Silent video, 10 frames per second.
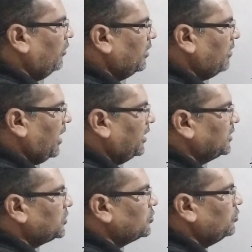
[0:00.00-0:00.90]
1
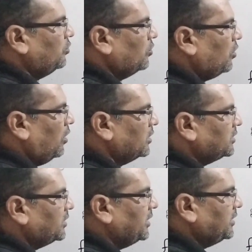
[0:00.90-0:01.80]
minus 2
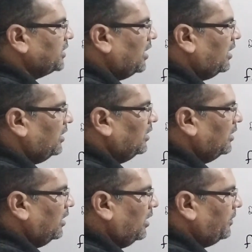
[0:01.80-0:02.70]
cos theta
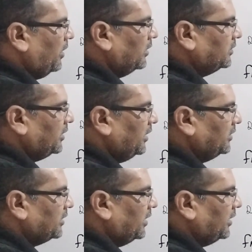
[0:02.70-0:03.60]
upon
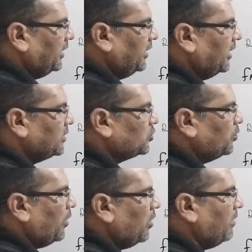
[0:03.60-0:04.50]
330 raised
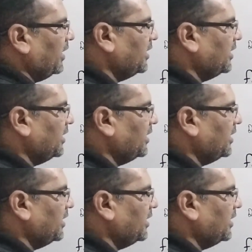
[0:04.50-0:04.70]
to power